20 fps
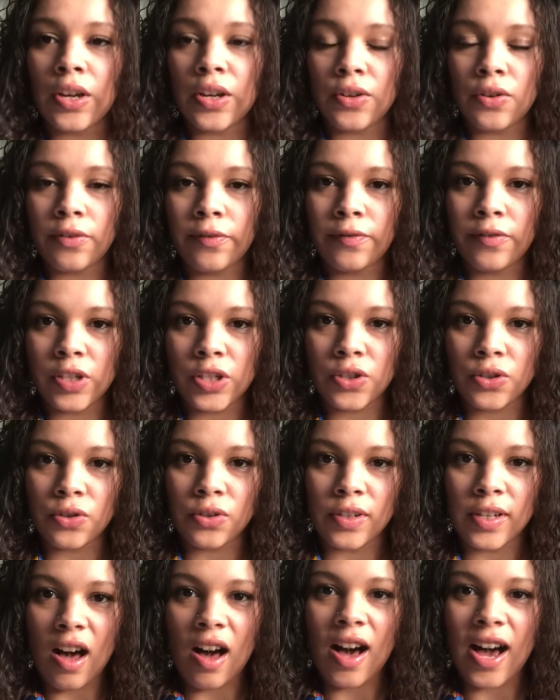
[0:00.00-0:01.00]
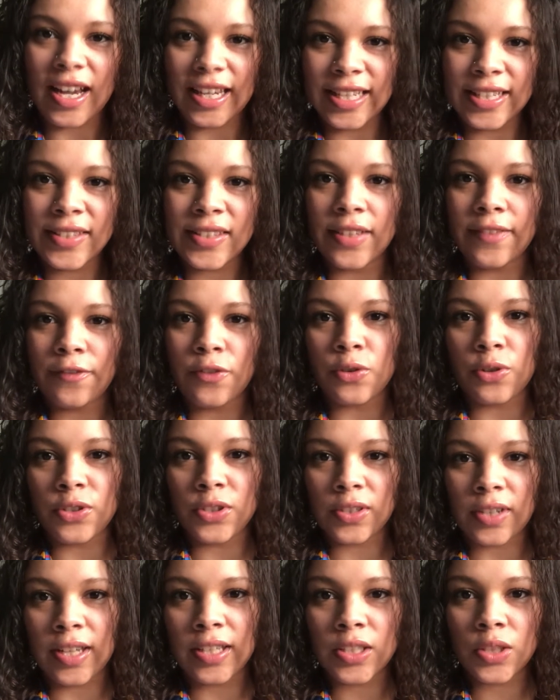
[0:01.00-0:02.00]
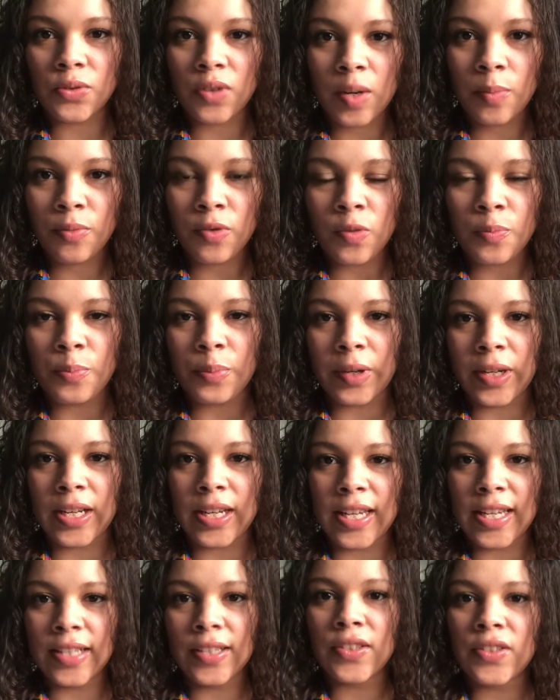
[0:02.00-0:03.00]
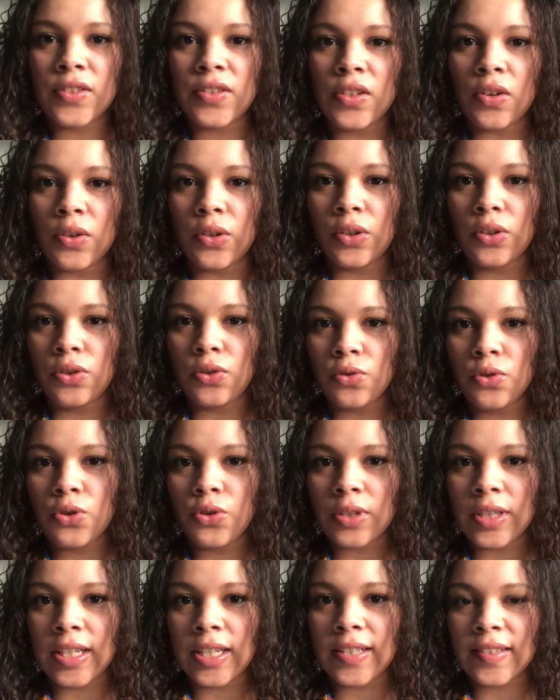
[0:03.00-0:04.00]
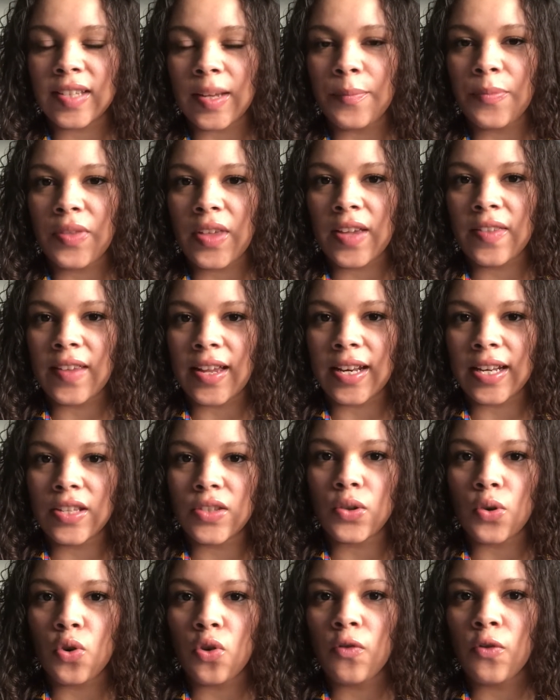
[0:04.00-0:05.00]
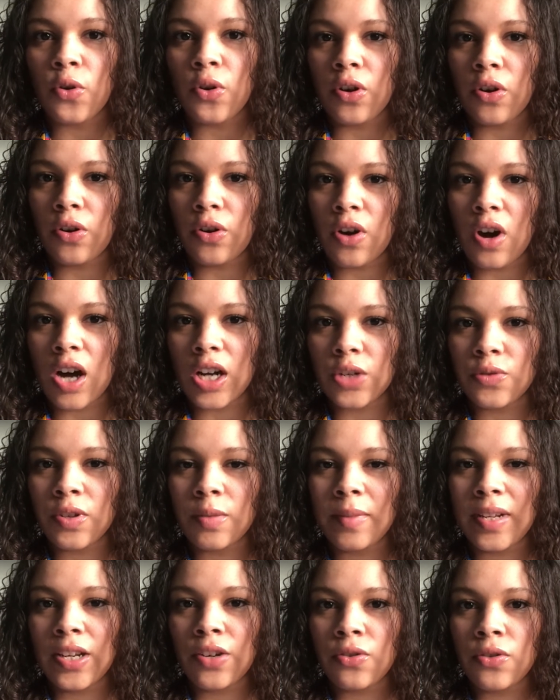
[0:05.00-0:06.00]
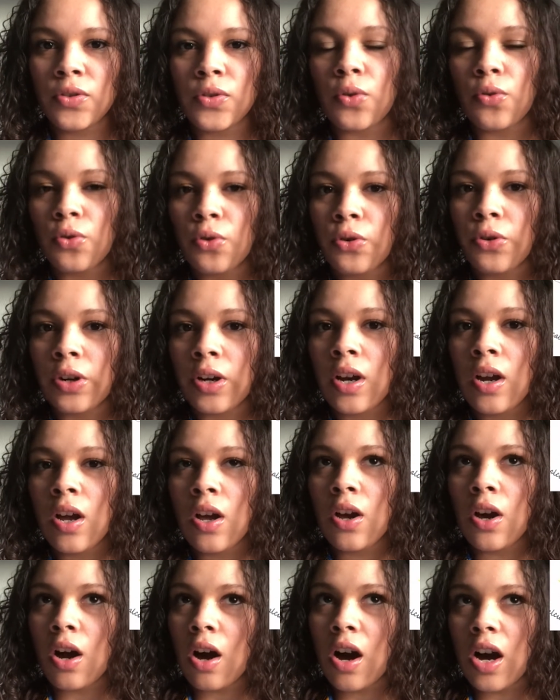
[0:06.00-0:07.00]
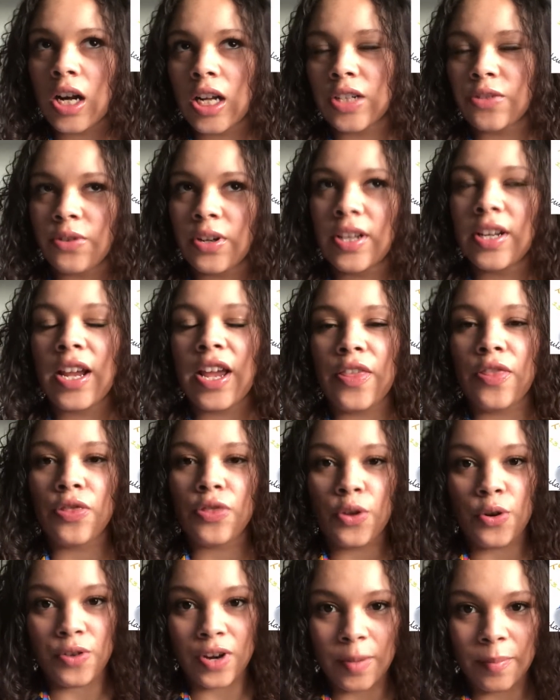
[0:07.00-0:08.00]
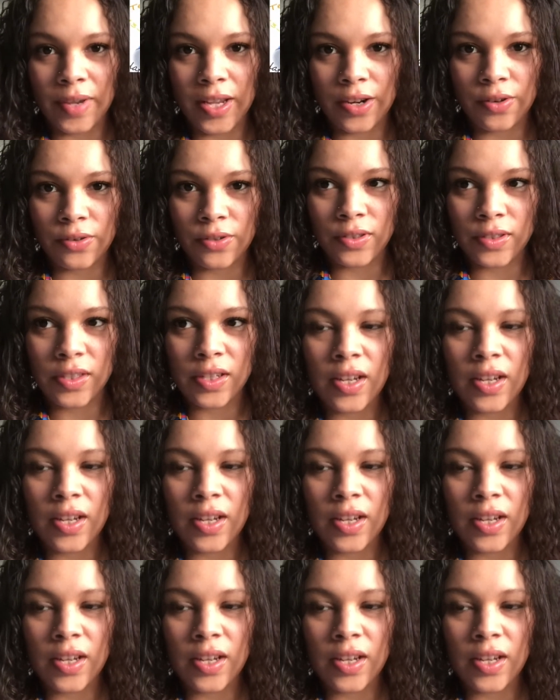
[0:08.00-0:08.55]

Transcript: an official height for a skyscraper, but it's usually something that is over one hundred meters or one hundred thirty meters.